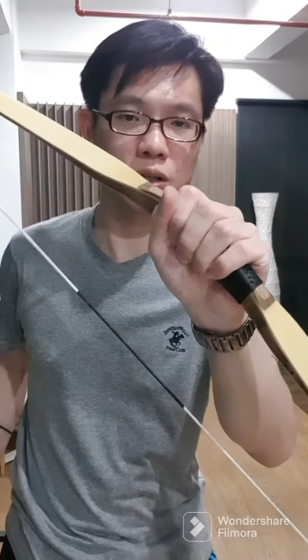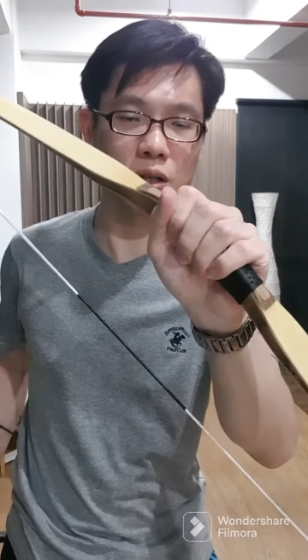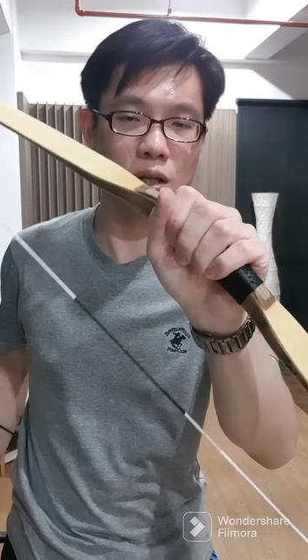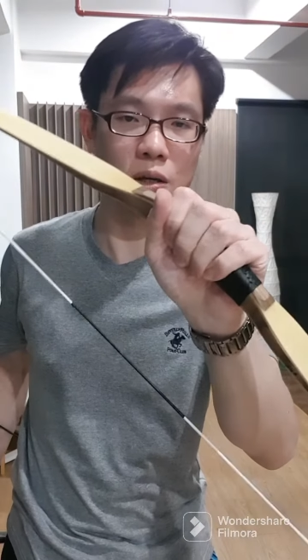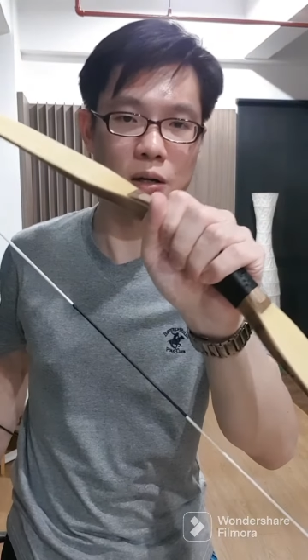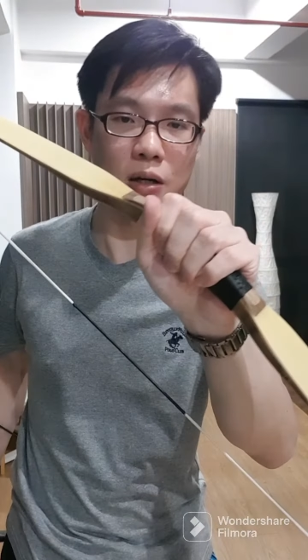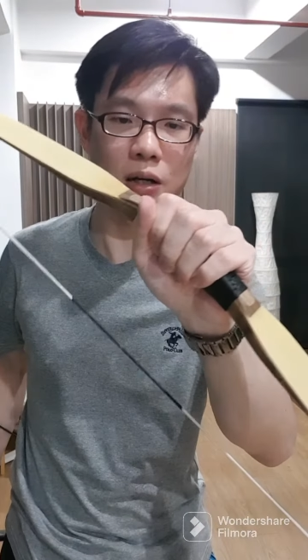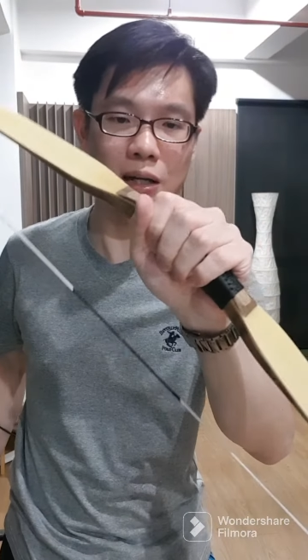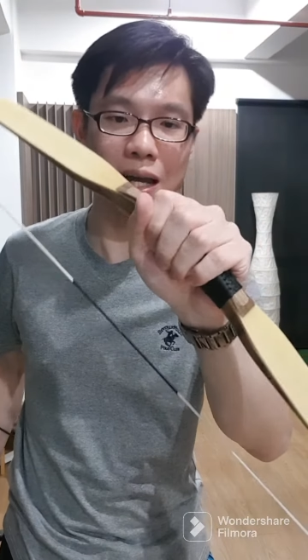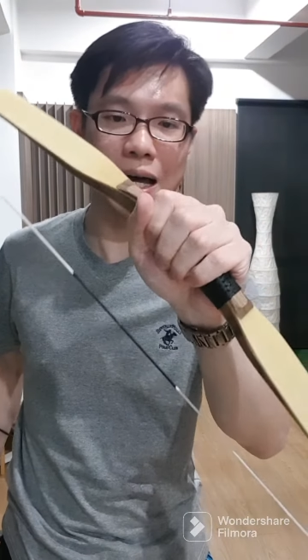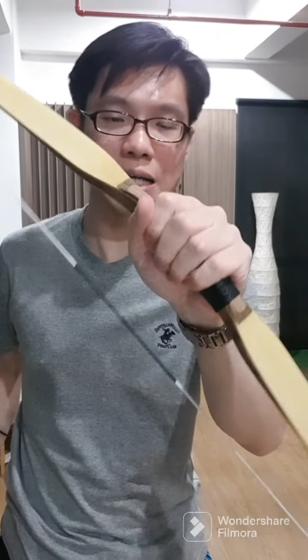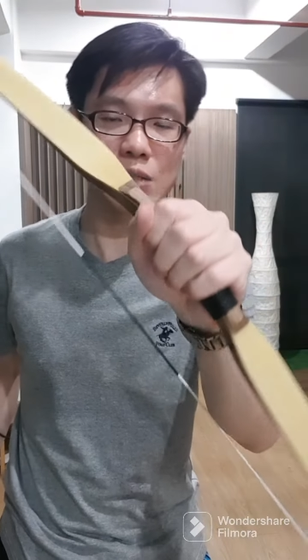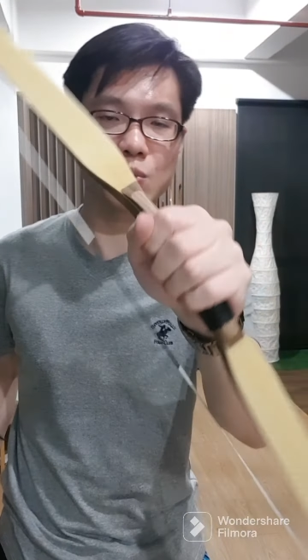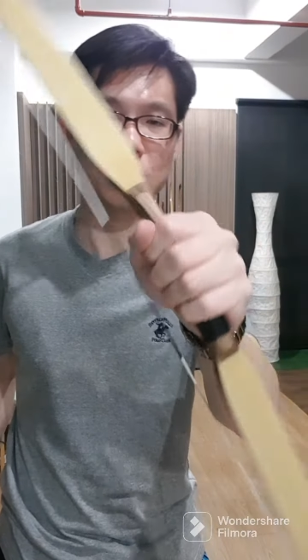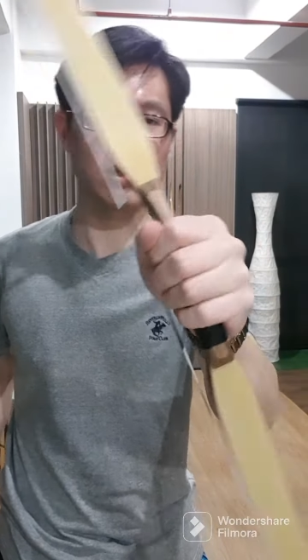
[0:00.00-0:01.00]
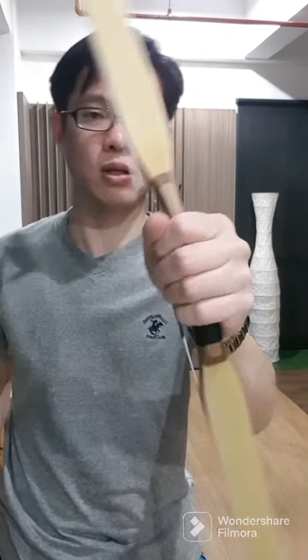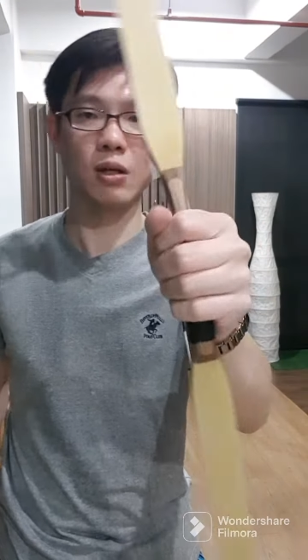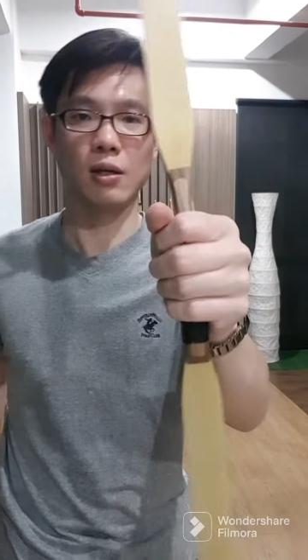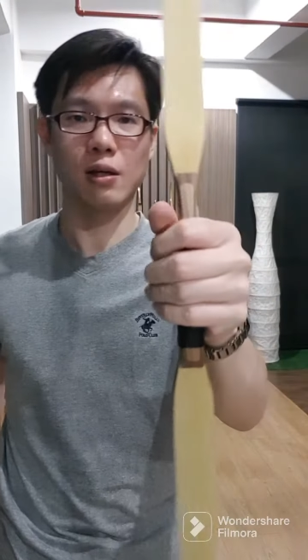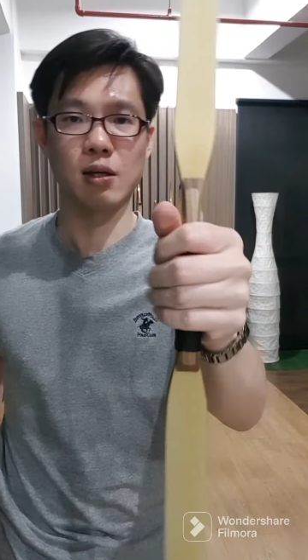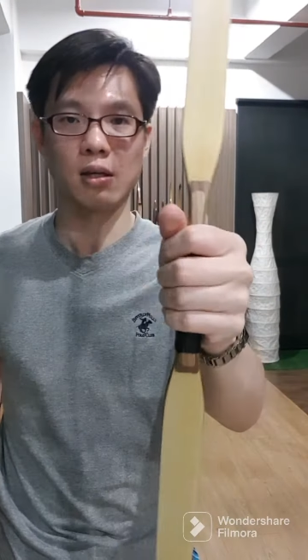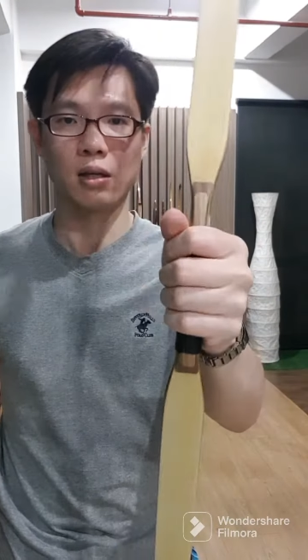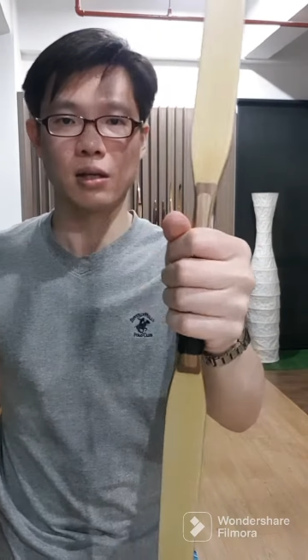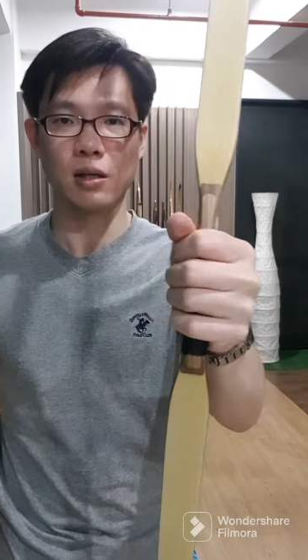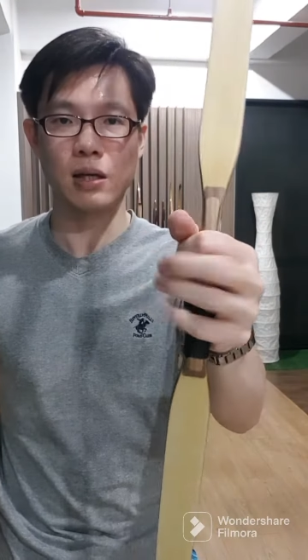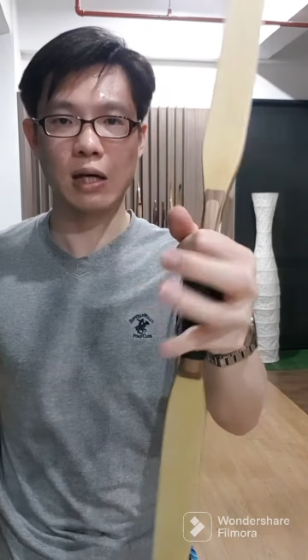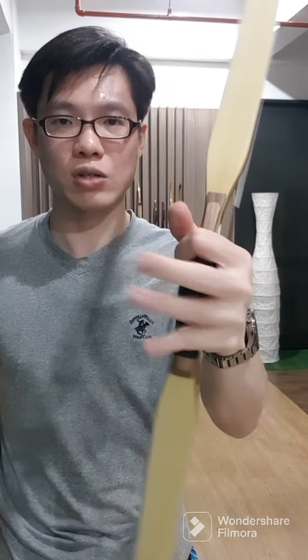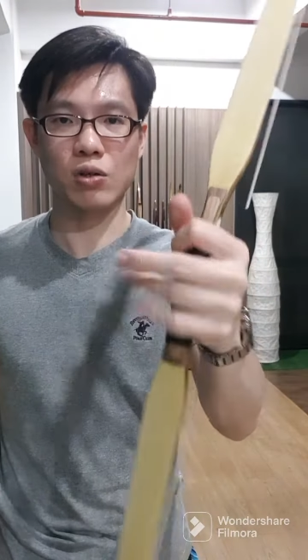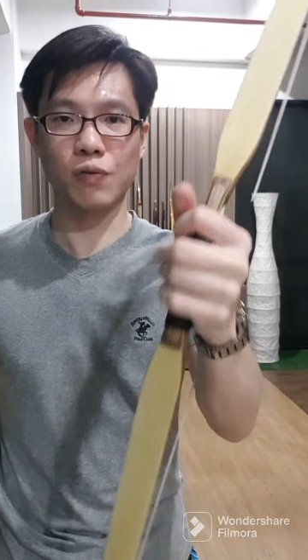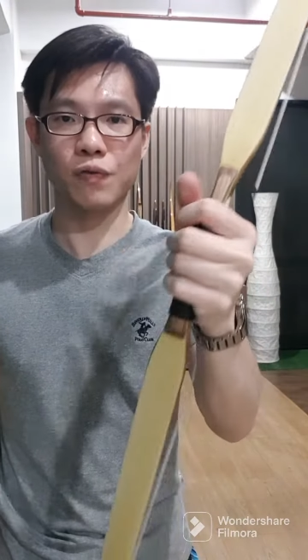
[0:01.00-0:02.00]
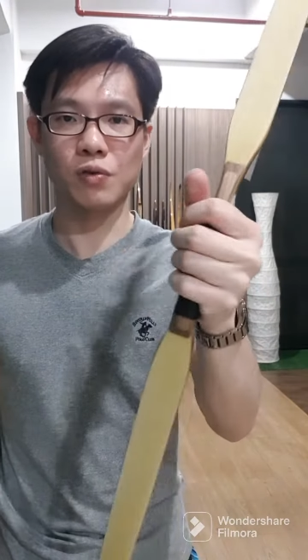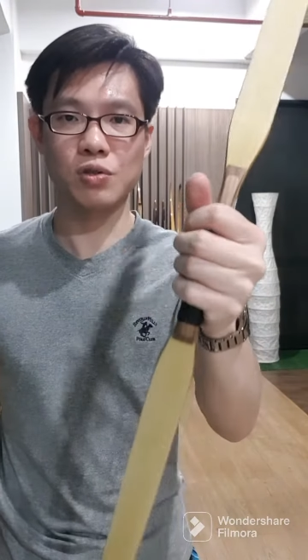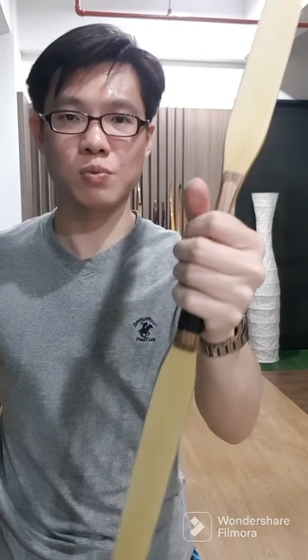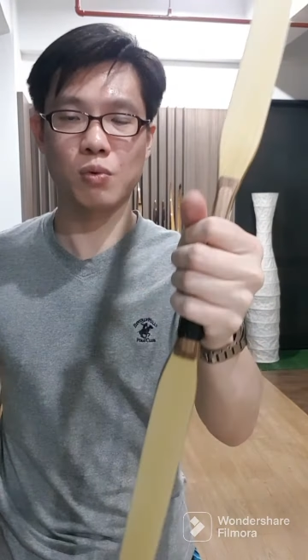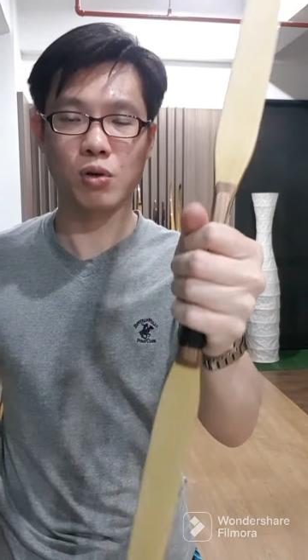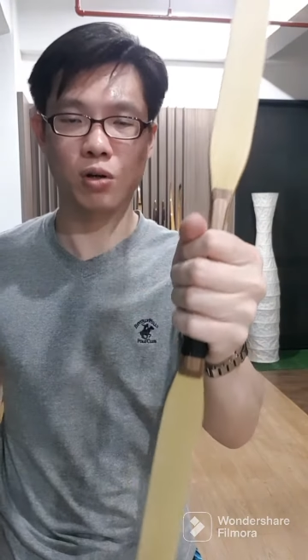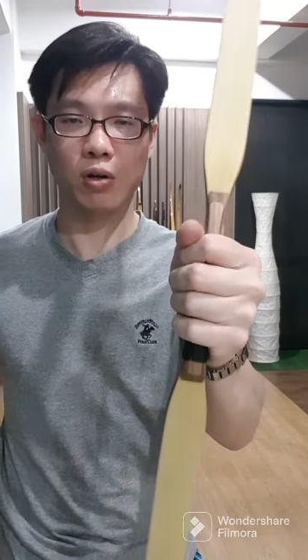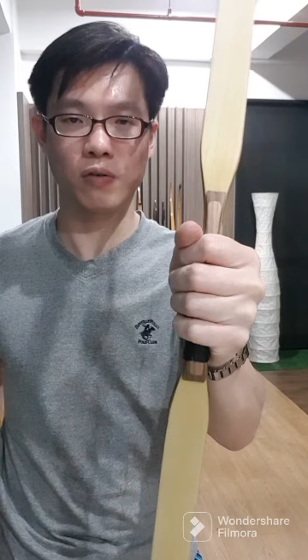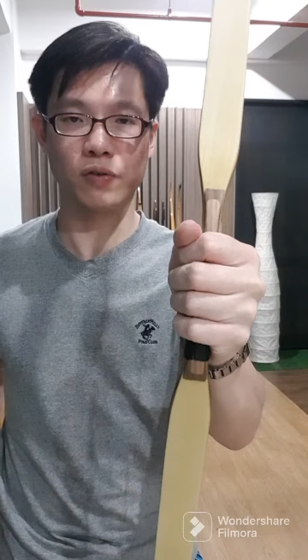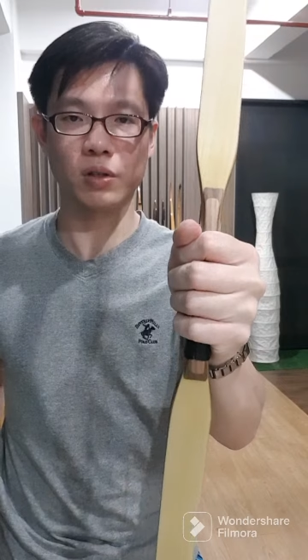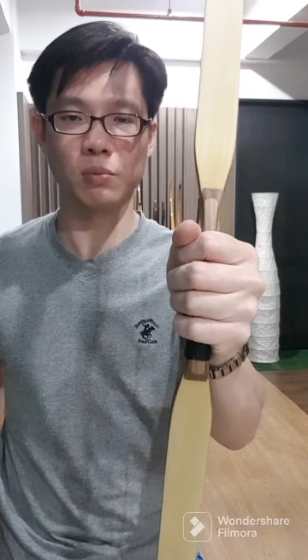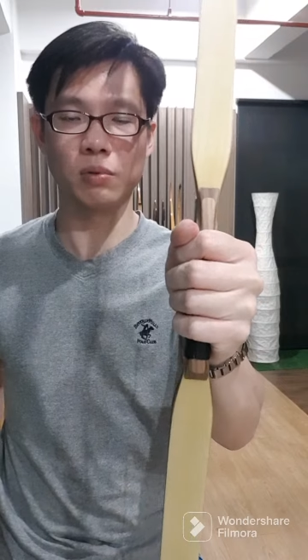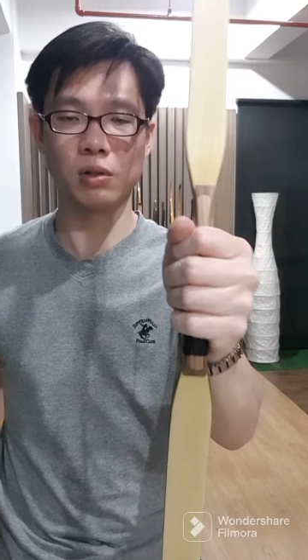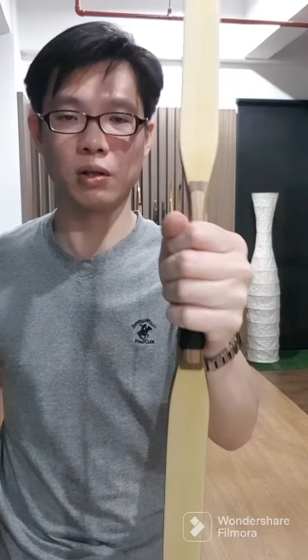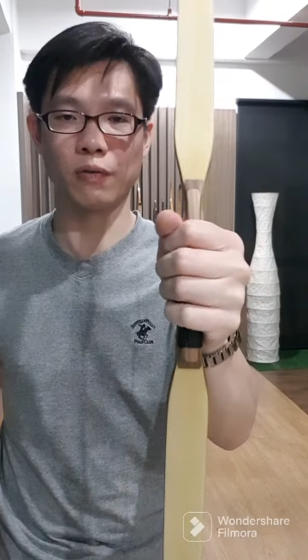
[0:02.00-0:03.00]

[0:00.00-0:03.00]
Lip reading: the glass one, actually feels more comfortable.